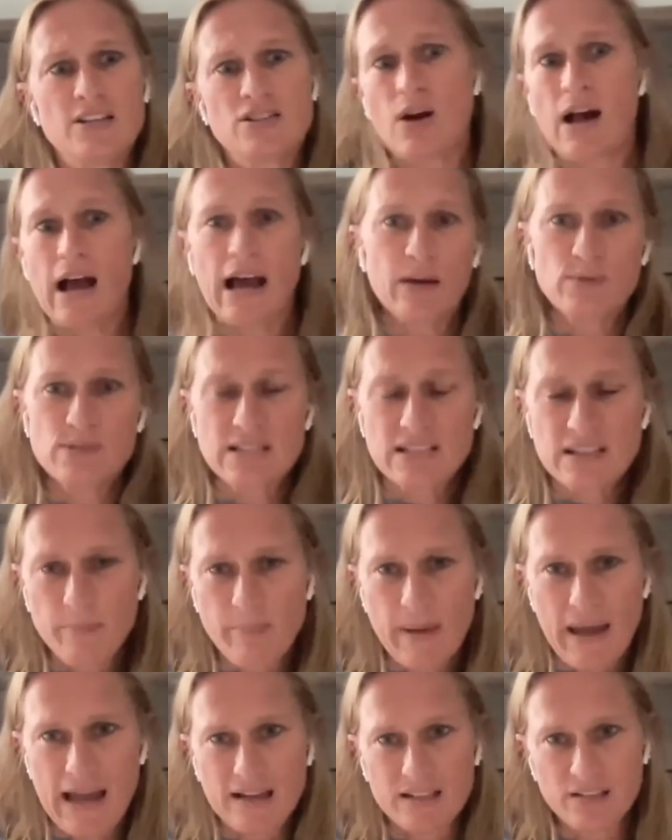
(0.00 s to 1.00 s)
So I was in
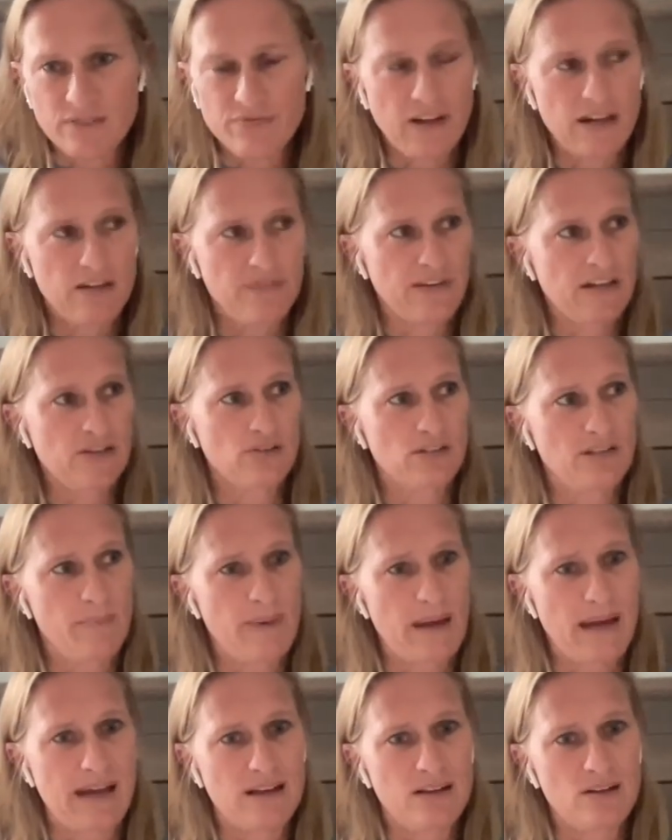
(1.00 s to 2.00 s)
the back, the firefighter in
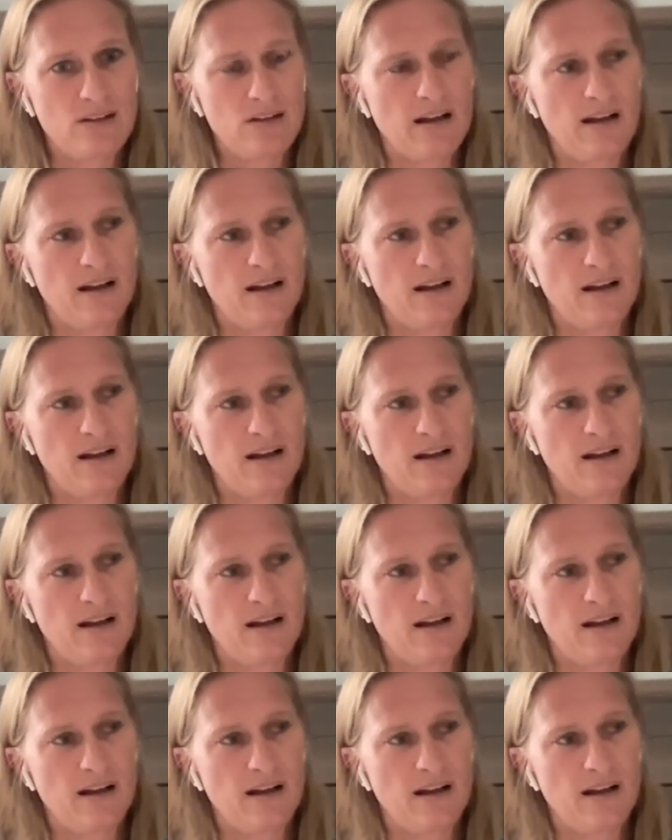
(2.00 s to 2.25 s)
the back,